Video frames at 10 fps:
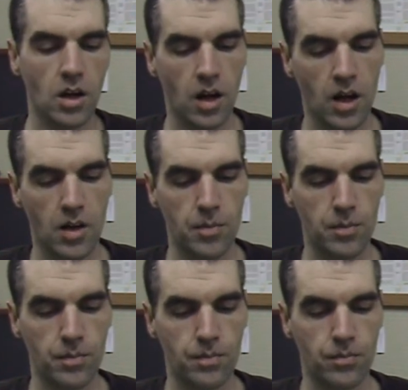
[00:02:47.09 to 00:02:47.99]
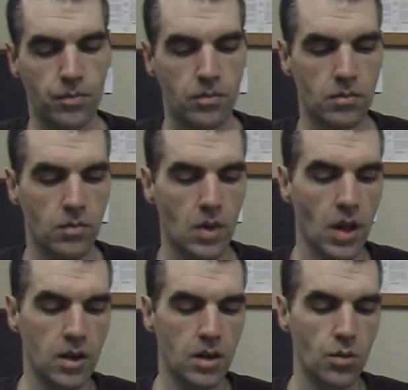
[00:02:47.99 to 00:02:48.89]

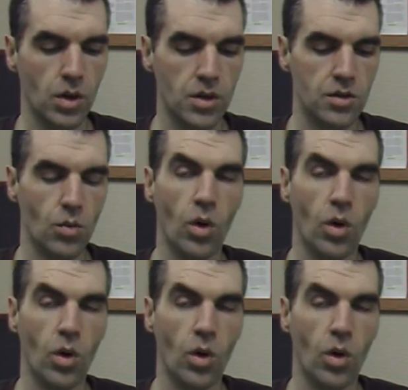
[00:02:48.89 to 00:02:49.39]
that it was